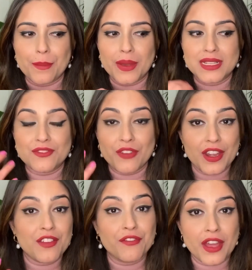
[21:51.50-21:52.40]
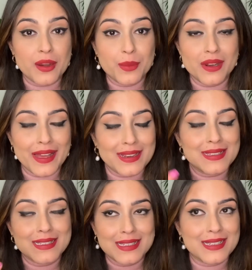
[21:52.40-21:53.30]
It's very wearable and
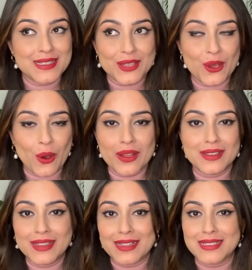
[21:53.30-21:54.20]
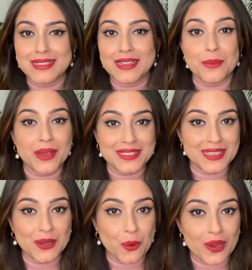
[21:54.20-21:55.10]
still it's neon. That's an
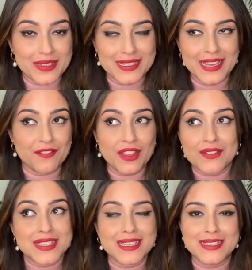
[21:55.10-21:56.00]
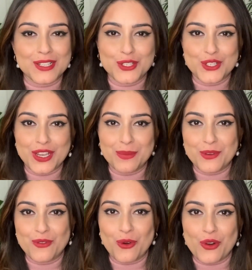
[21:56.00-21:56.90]
amazing quality. I've never seen such a shade
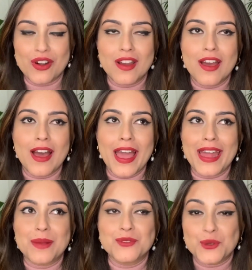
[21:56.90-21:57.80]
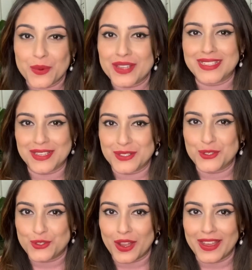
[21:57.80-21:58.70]
before, and I'm super excited
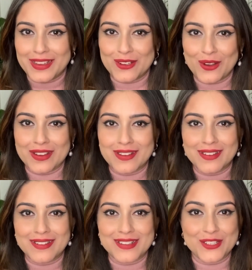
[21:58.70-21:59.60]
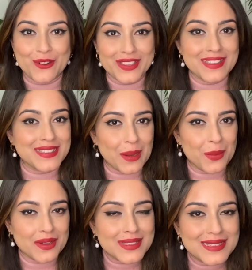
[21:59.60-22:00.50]
to try it on during the
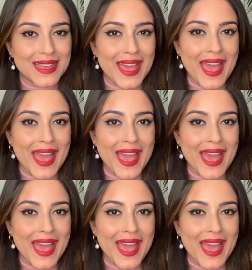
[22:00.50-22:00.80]
summers.